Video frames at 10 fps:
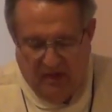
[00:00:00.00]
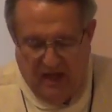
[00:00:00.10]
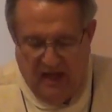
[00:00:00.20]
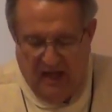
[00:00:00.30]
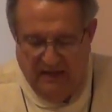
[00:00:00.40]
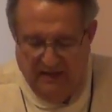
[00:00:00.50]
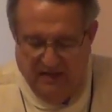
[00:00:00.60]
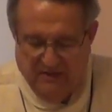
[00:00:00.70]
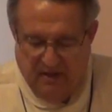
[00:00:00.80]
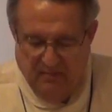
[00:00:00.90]
God
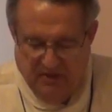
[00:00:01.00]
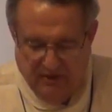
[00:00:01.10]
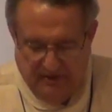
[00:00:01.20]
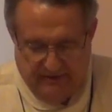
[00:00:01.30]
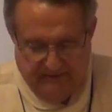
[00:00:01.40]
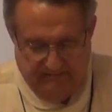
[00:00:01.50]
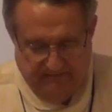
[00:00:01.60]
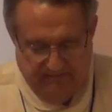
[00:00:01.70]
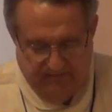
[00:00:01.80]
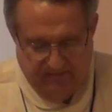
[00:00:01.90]
is omniscient,
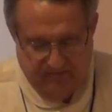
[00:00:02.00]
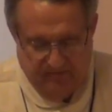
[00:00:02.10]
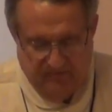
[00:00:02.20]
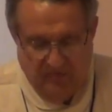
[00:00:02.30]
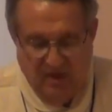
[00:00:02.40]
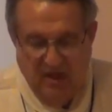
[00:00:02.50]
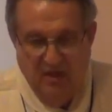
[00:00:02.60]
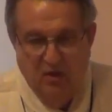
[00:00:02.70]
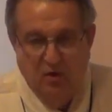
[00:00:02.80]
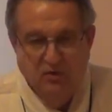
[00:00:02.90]
He
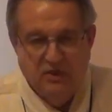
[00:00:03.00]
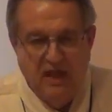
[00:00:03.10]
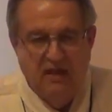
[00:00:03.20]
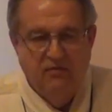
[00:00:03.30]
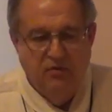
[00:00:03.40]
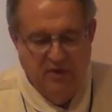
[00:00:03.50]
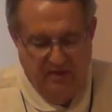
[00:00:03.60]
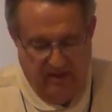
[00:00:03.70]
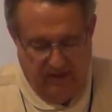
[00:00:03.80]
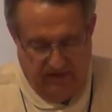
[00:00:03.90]
knows
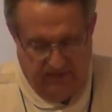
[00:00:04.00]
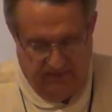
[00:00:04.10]
everything.